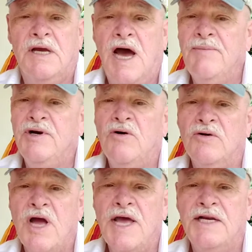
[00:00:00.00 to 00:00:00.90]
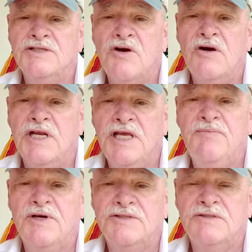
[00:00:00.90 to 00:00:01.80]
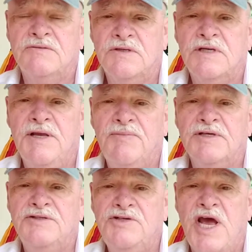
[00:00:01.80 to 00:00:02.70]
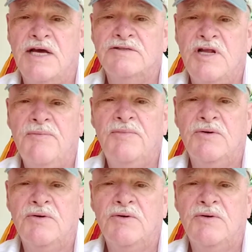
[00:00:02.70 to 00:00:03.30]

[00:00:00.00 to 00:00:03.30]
I'm an old guy, and it's hard to keep us jazzed up,